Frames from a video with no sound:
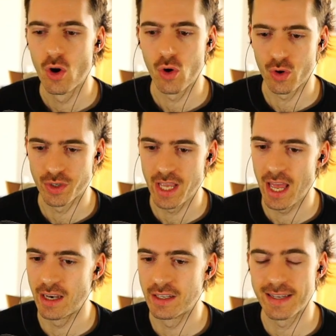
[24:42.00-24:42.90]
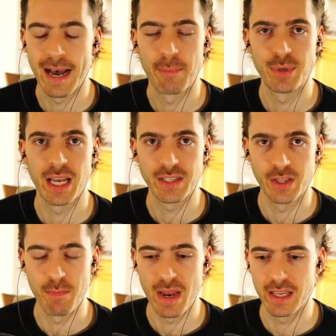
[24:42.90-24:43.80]
or 10 top decks in the
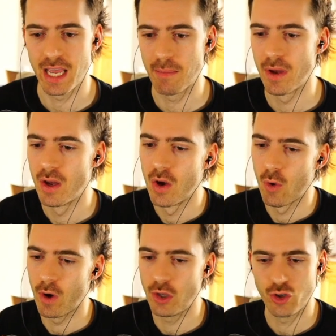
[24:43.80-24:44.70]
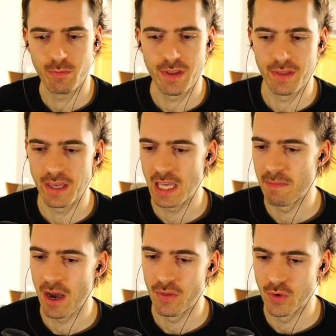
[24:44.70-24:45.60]
metagame, what you should be thinking
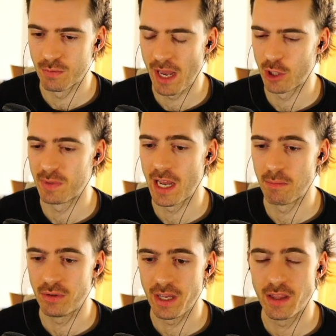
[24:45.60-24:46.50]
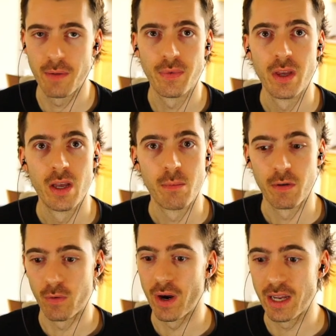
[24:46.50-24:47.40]
about in those matchups, how to play them.
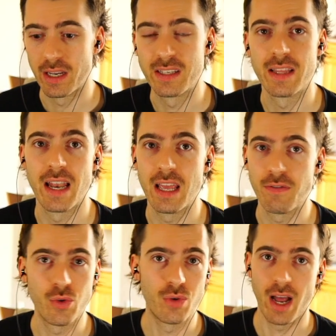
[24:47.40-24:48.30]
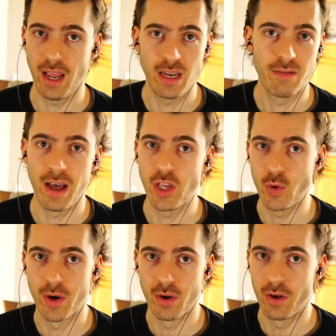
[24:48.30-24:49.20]
Before I get into that, if you got any value
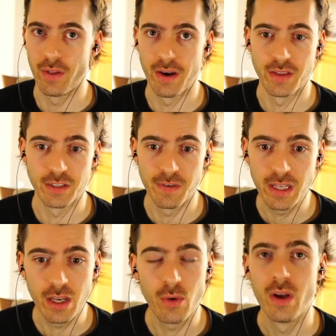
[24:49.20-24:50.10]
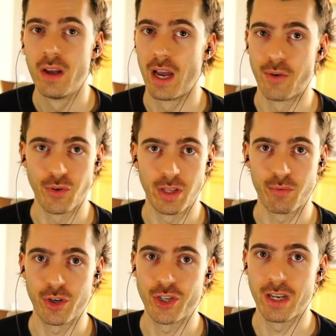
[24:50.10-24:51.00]
at all out of this video, I'd really
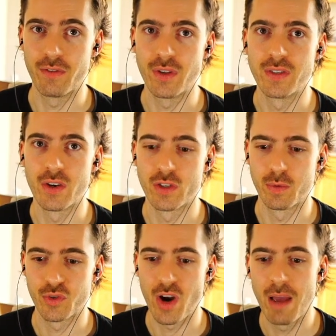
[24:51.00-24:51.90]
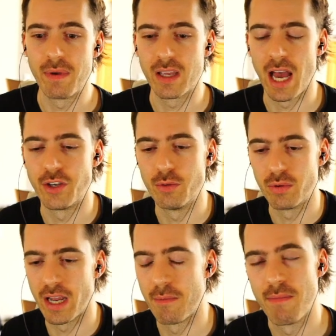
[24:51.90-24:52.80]
appreciate if you consider subscribing. I do
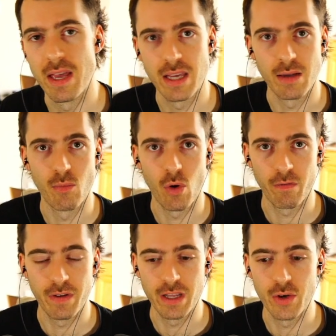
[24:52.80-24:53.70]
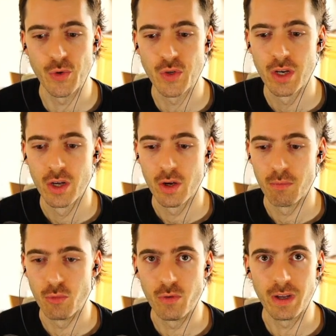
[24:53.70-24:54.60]
plan on making more videos
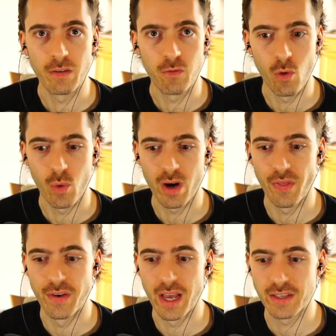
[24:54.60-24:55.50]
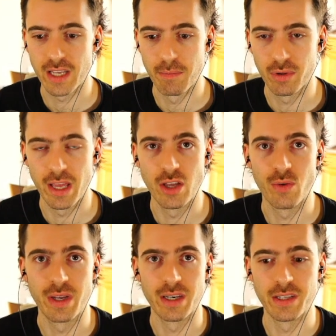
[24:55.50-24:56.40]
moving forward on the decks I'm playing
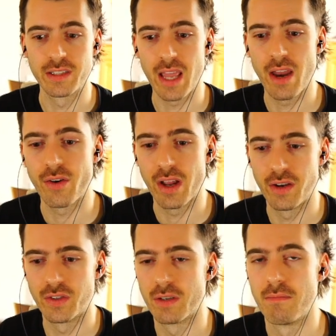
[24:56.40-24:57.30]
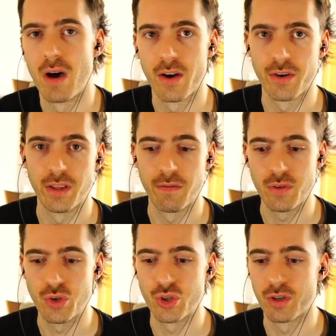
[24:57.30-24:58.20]
going into Standard and into Modern in the
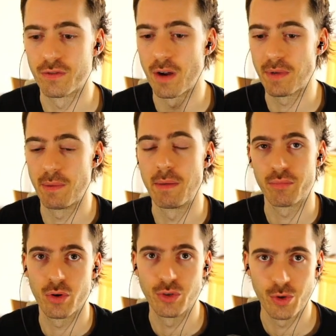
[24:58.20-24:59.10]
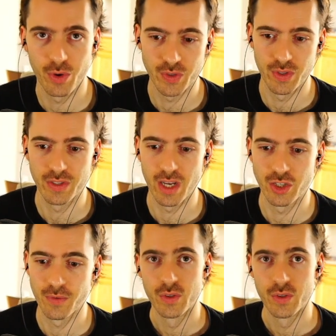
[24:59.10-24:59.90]
future for upcoming Pro Tours and the such. So